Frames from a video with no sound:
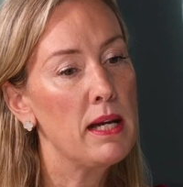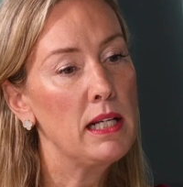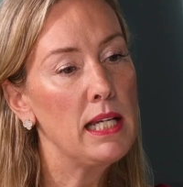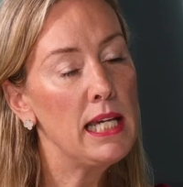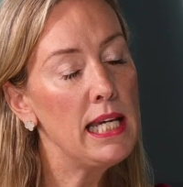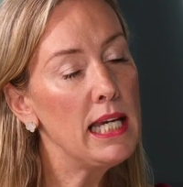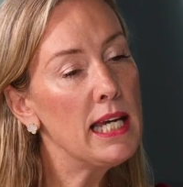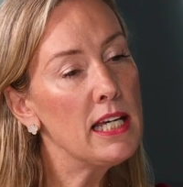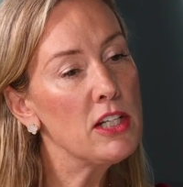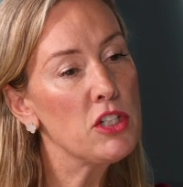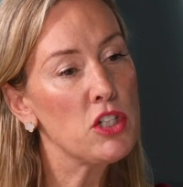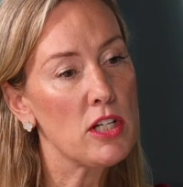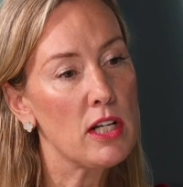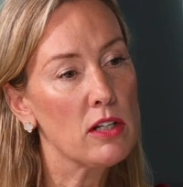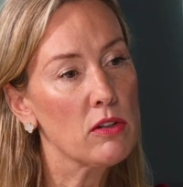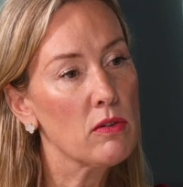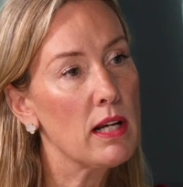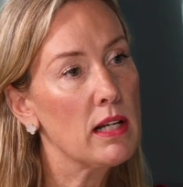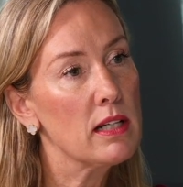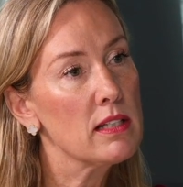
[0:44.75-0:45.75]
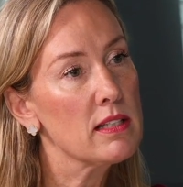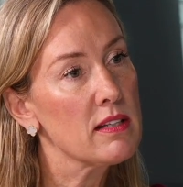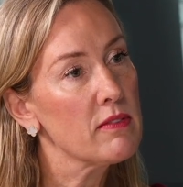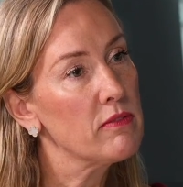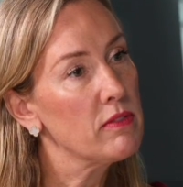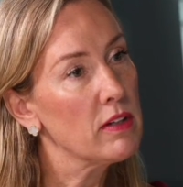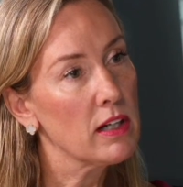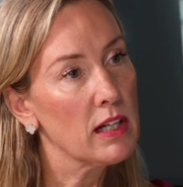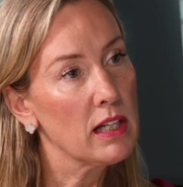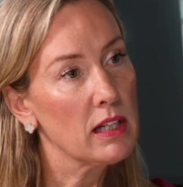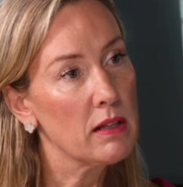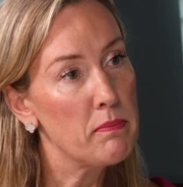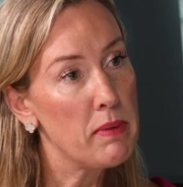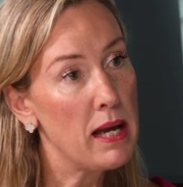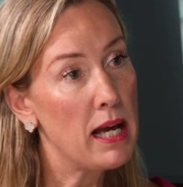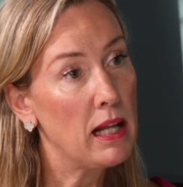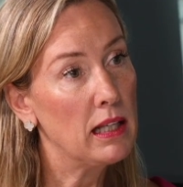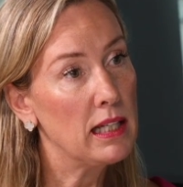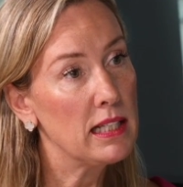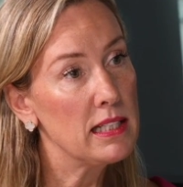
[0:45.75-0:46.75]
and he had generated some very
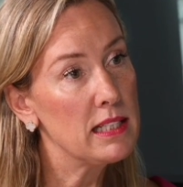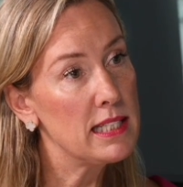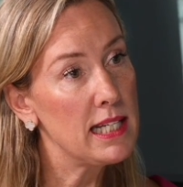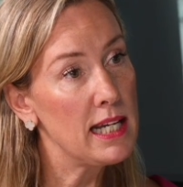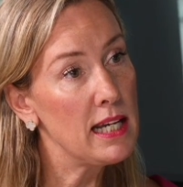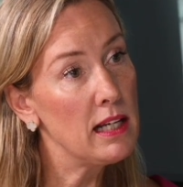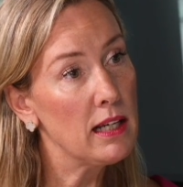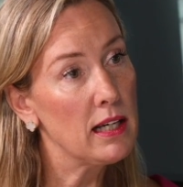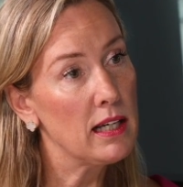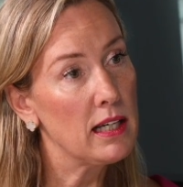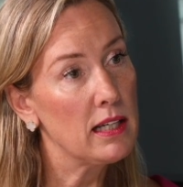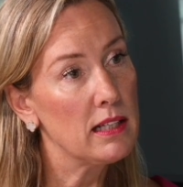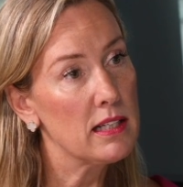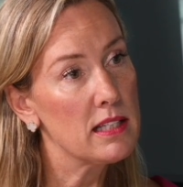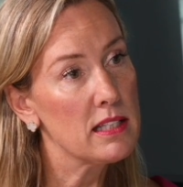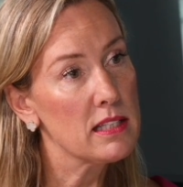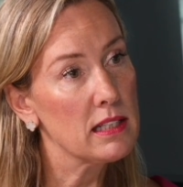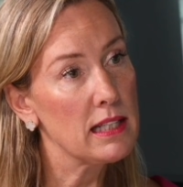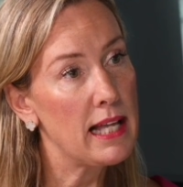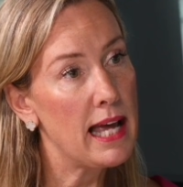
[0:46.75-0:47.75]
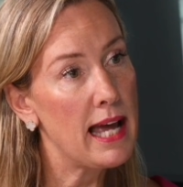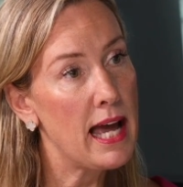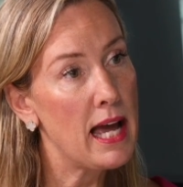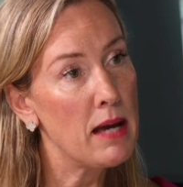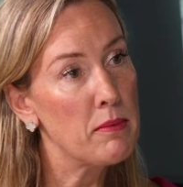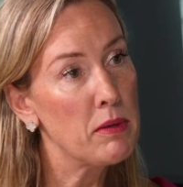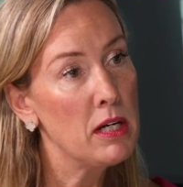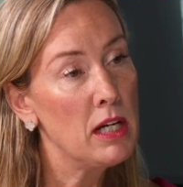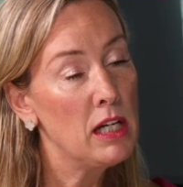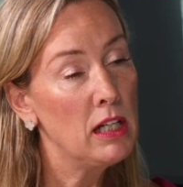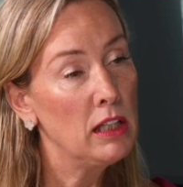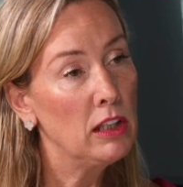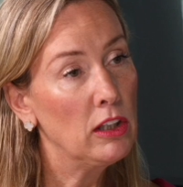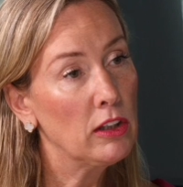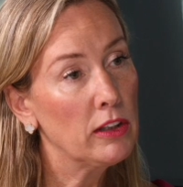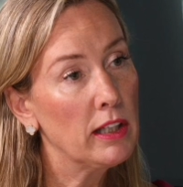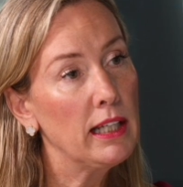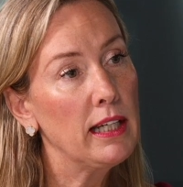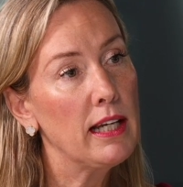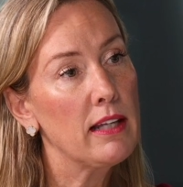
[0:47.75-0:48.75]
compelling data in his lab
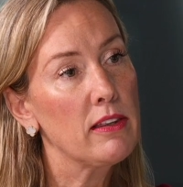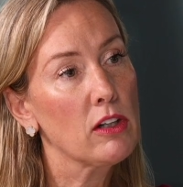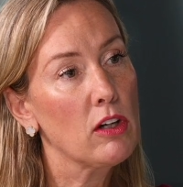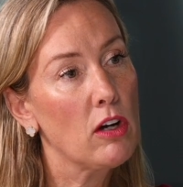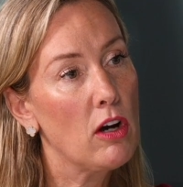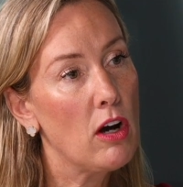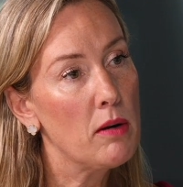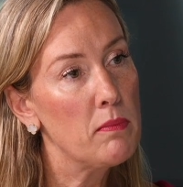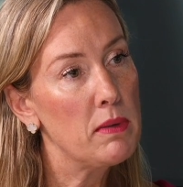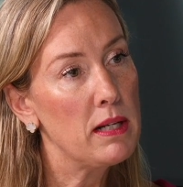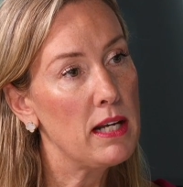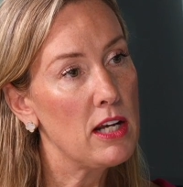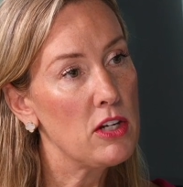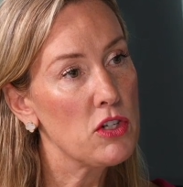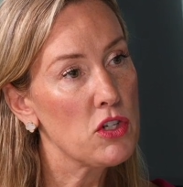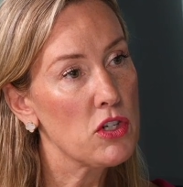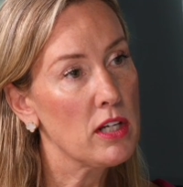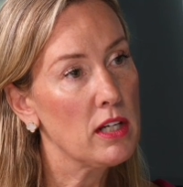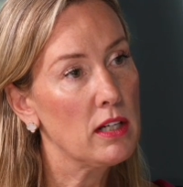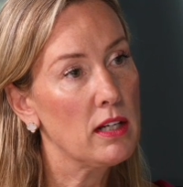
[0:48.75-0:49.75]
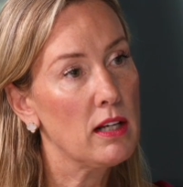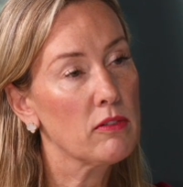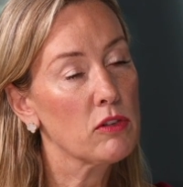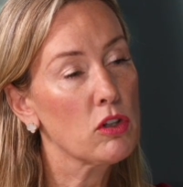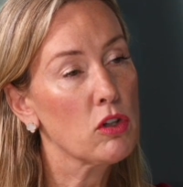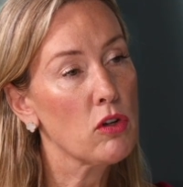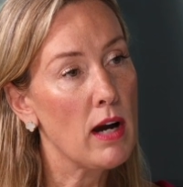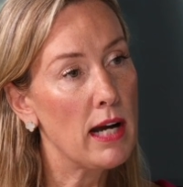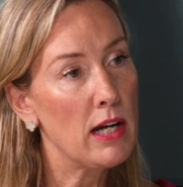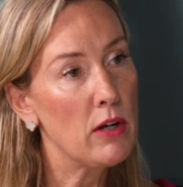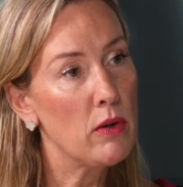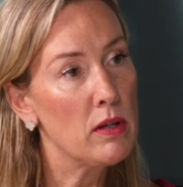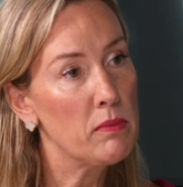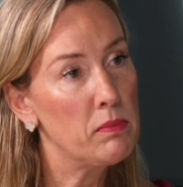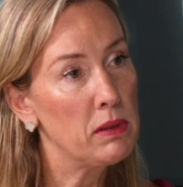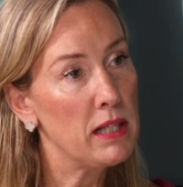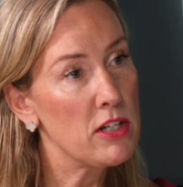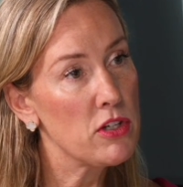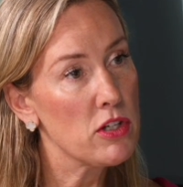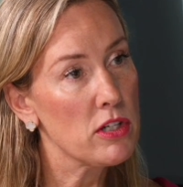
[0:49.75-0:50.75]
looking at the combination of
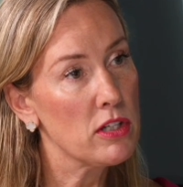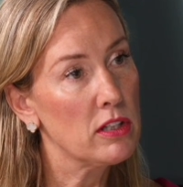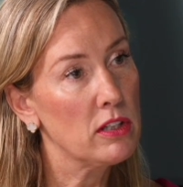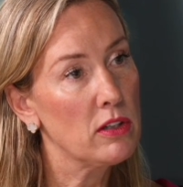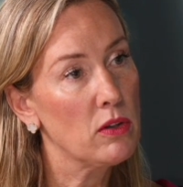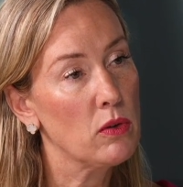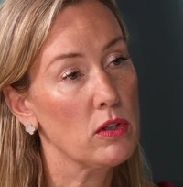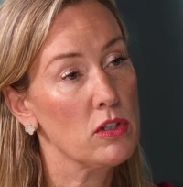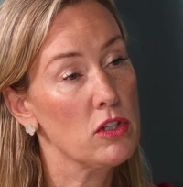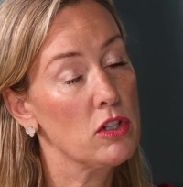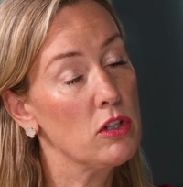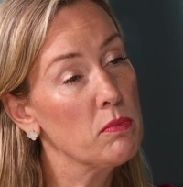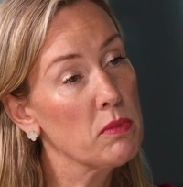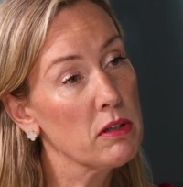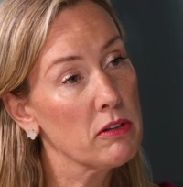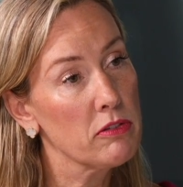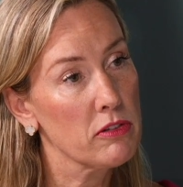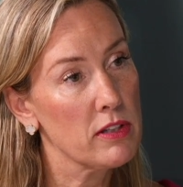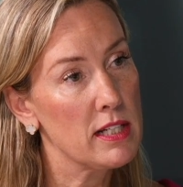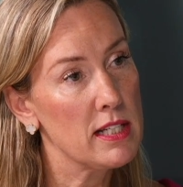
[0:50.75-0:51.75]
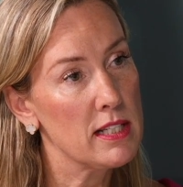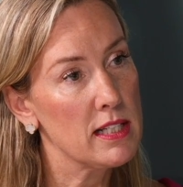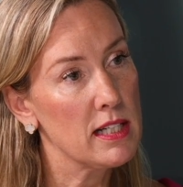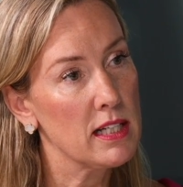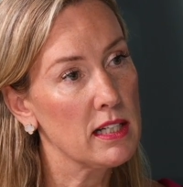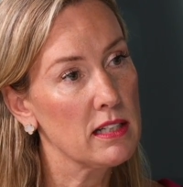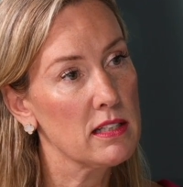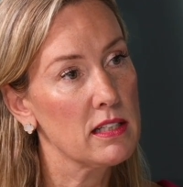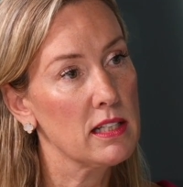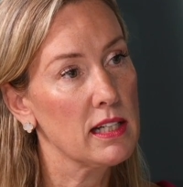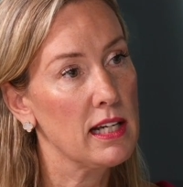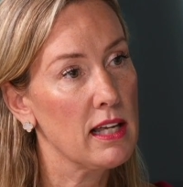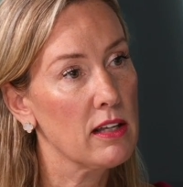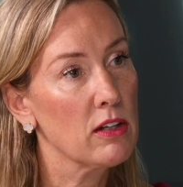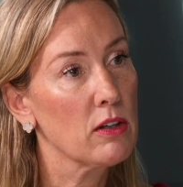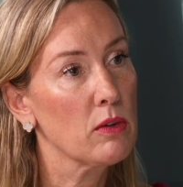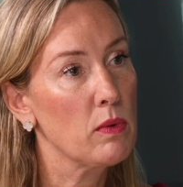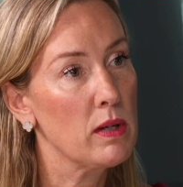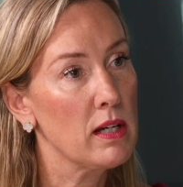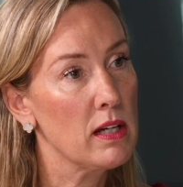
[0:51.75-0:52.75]
cryoablation or tumor freezing
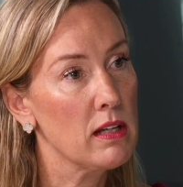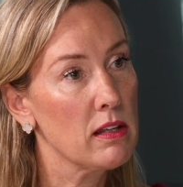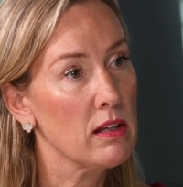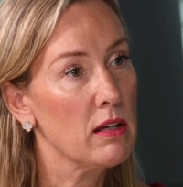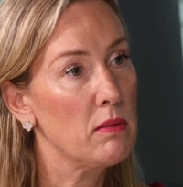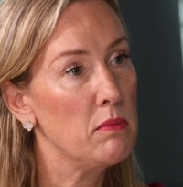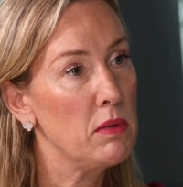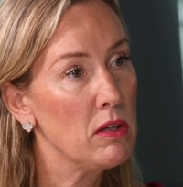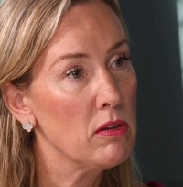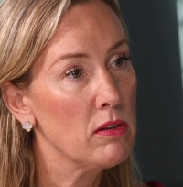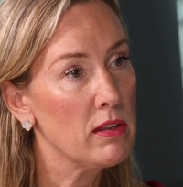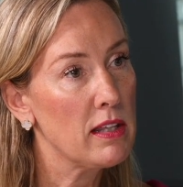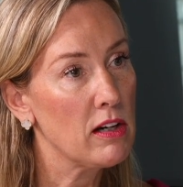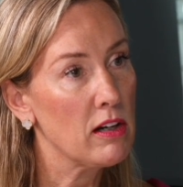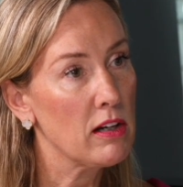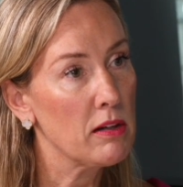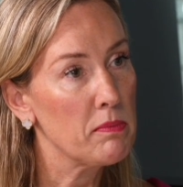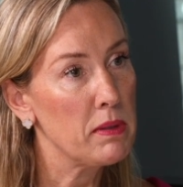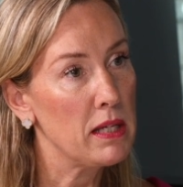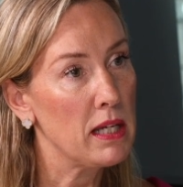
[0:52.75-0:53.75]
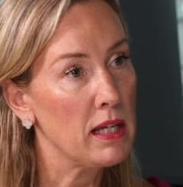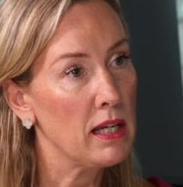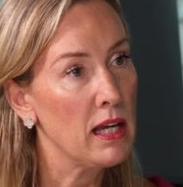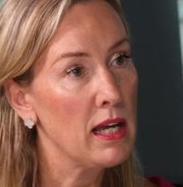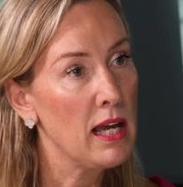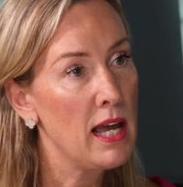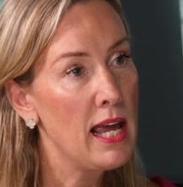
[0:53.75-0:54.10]
together with immune therapy.